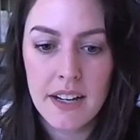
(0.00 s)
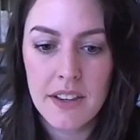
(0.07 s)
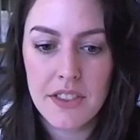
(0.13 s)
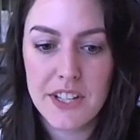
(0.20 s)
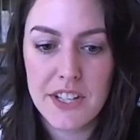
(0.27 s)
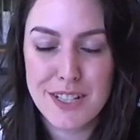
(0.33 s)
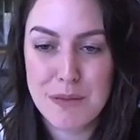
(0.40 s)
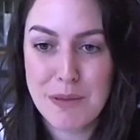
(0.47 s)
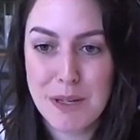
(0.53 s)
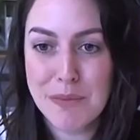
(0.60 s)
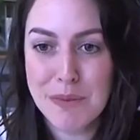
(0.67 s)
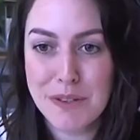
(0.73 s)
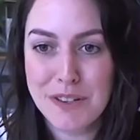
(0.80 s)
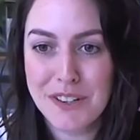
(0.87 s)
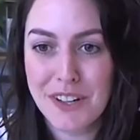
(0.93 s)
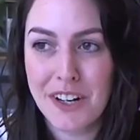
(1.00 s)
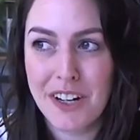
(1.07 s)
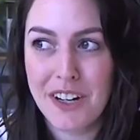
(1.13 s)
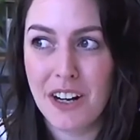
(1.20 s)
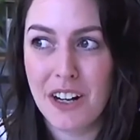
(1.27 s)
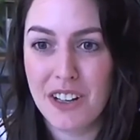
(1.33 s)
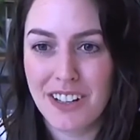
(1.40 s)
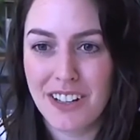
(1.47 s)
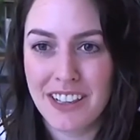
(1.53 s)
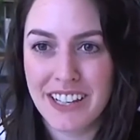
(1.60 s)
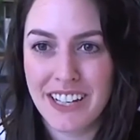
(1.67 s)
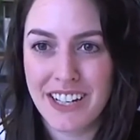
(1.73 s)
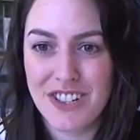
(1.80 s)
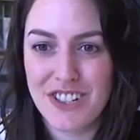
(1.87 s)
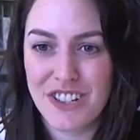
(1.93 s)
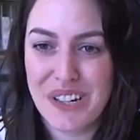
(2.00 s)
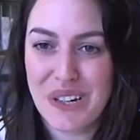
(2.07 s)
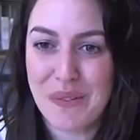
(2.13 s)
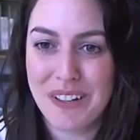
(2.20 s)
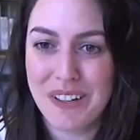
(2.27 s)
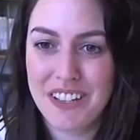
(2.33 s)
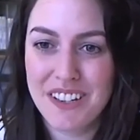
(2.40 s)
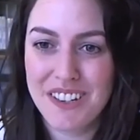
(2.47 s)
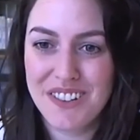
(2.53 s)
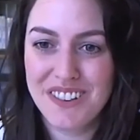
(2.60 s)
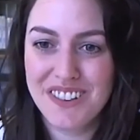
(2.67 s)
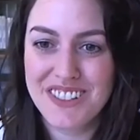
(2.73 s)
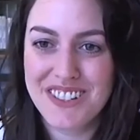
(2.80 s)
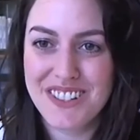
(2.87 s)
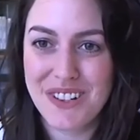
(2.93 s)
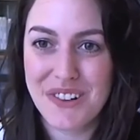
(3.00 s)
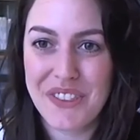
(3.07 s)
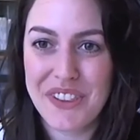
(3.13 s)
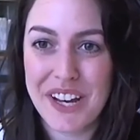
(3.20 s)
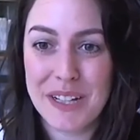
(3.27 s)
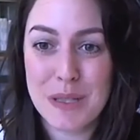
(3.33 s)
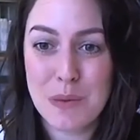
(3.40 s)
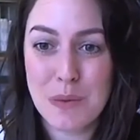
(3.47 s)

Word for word: these people are along that journey with you. So that's,